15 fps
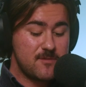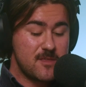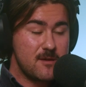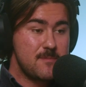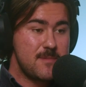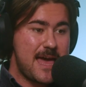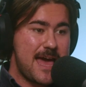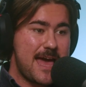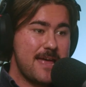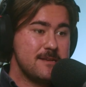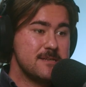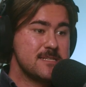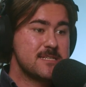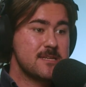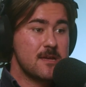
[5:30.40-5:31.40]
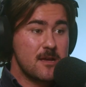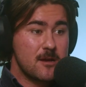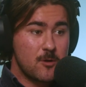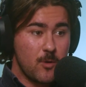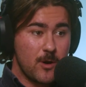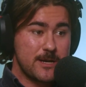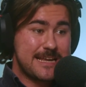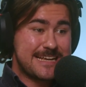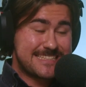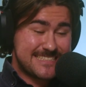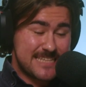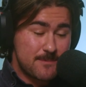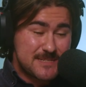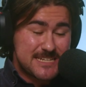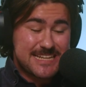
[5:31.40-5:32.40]
of them and, quote,
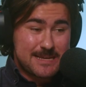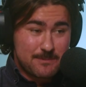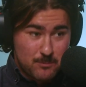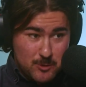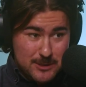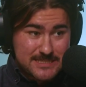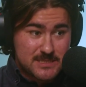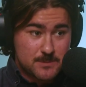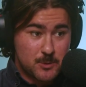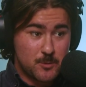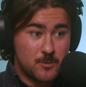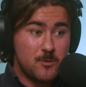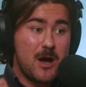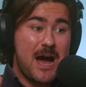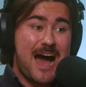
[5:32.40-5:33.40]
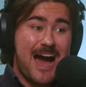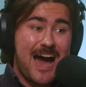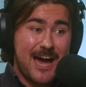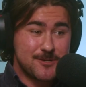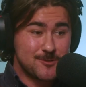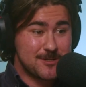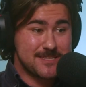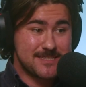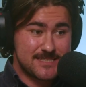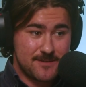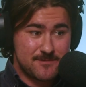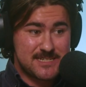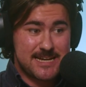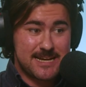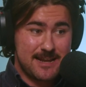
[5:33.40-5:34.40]
accepted in principle
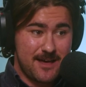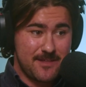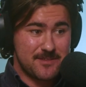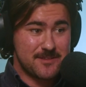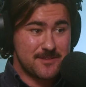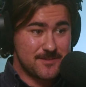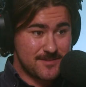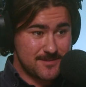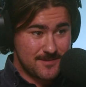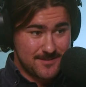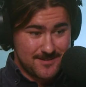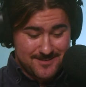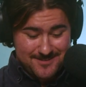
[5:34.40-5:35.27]
117 others.